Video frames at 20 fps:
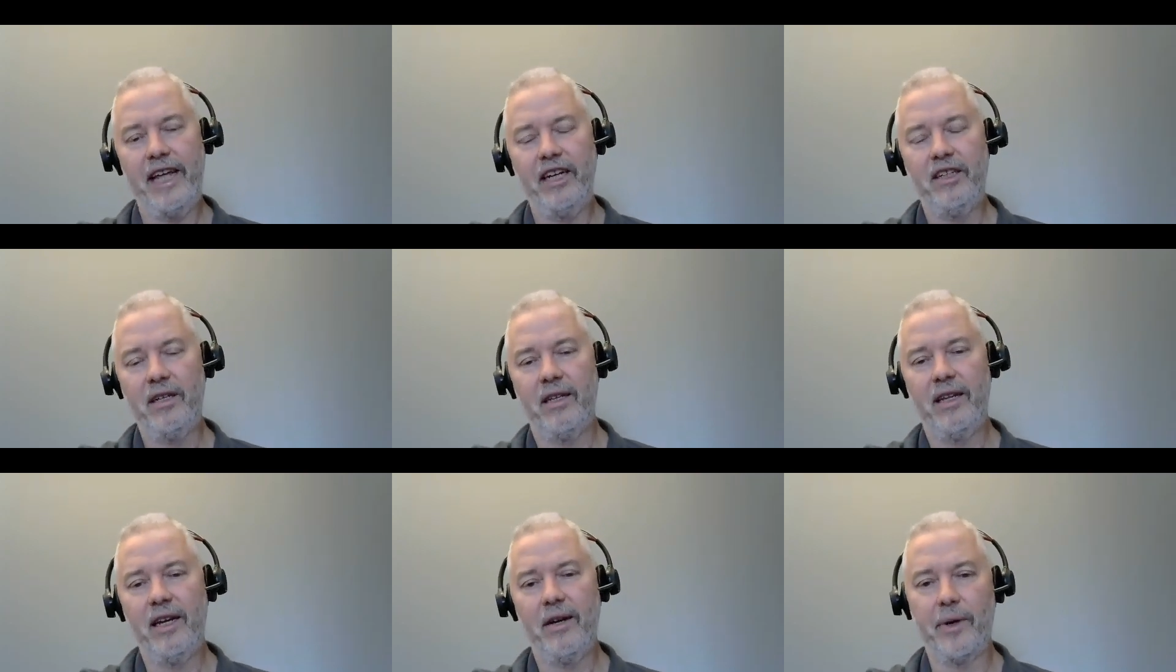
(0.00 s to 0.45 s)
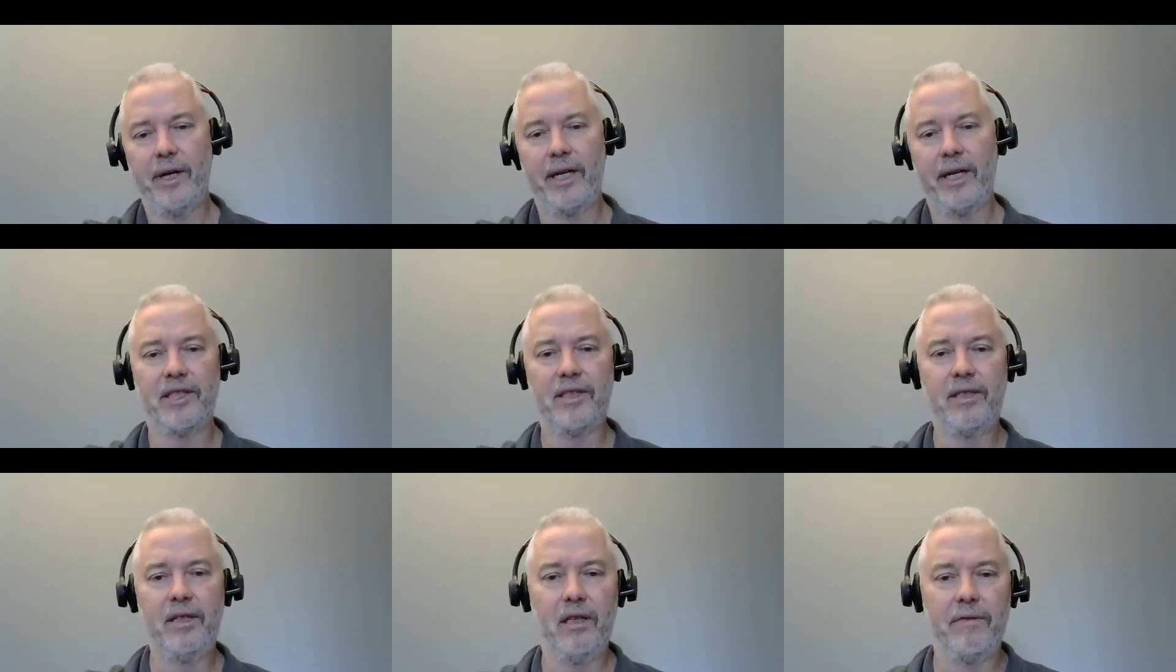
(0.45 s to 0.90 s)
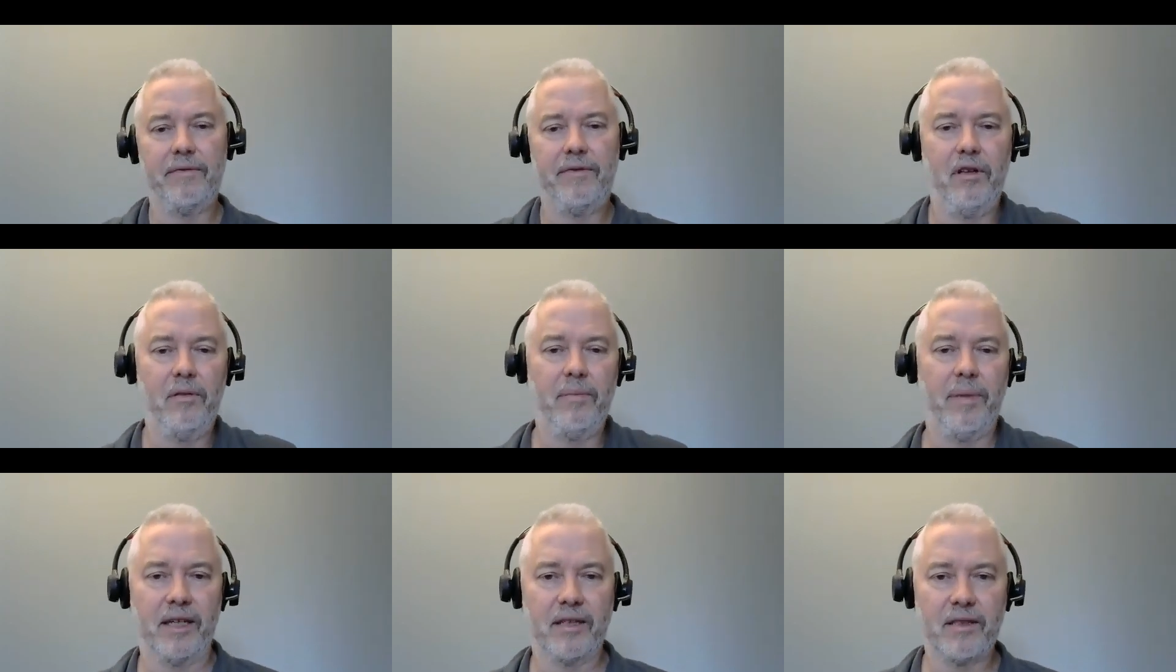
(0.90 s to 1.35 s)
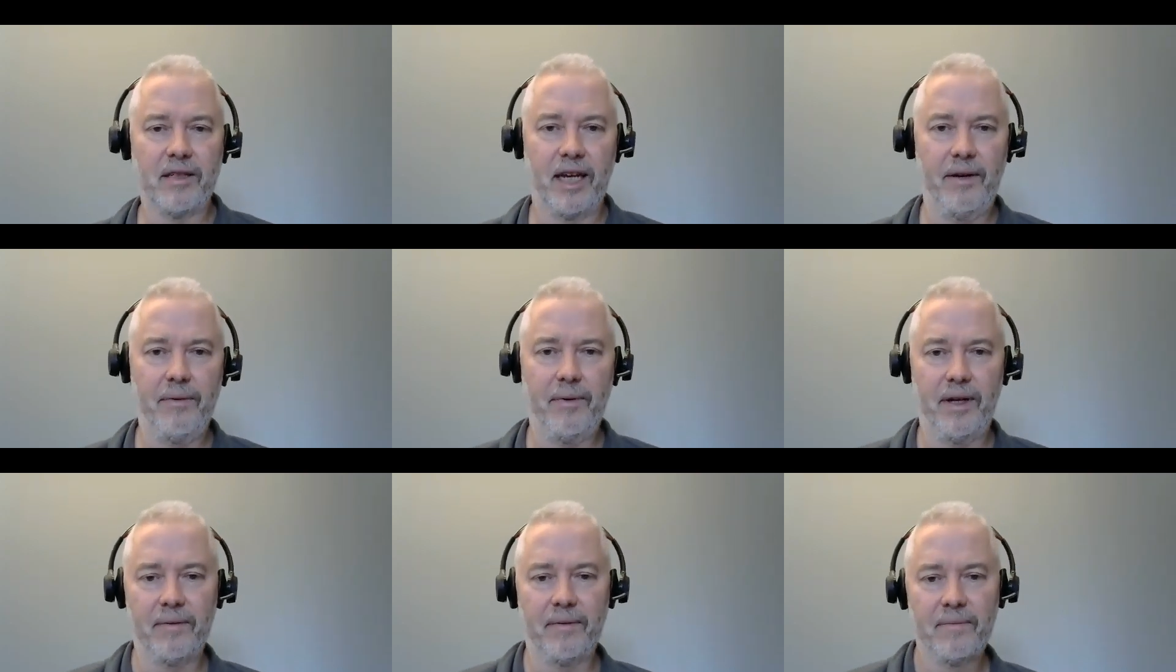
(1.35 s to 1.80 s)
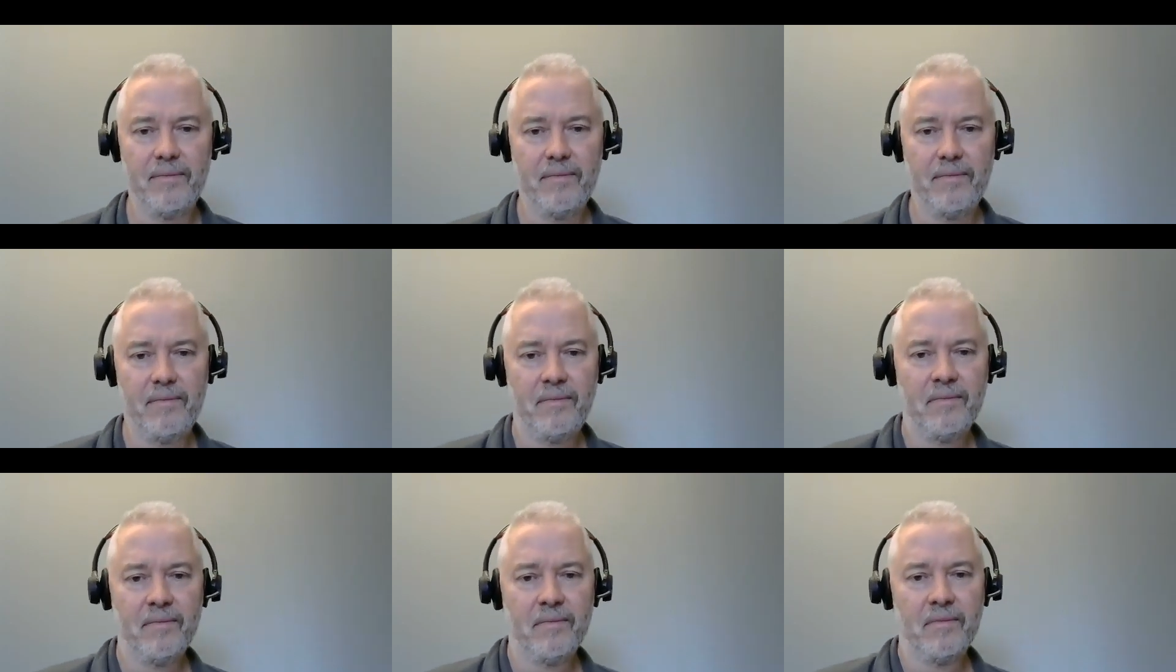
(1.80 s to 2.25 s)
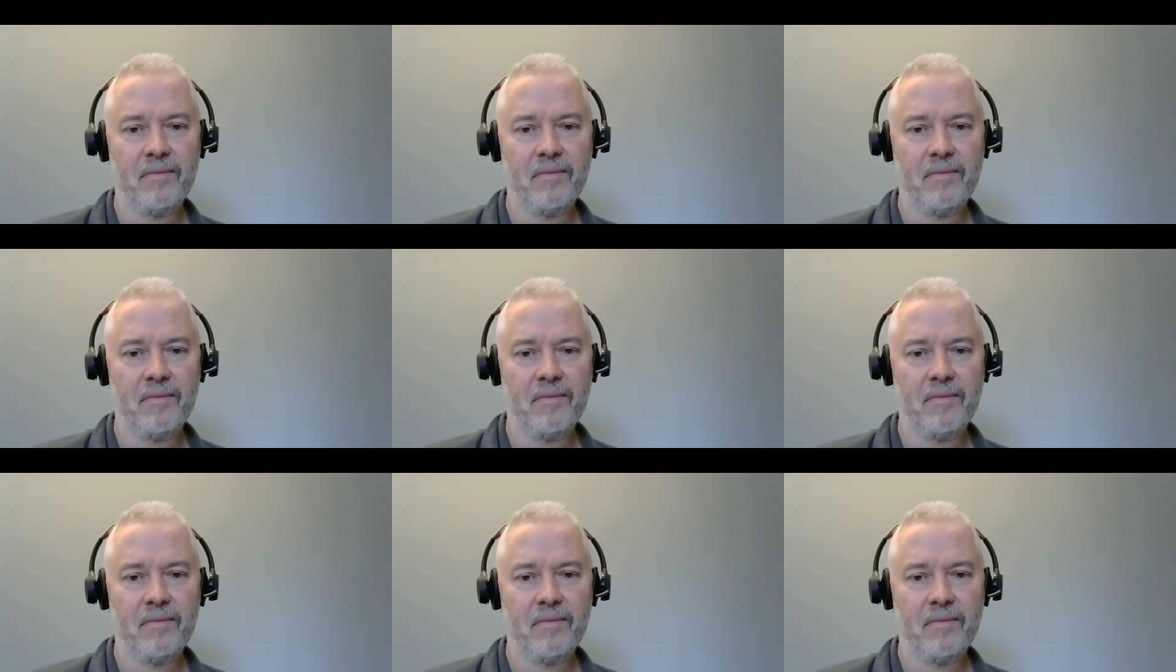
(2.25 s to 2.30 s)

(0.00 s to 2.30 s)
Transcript: The edge of the network is still a field bus that way.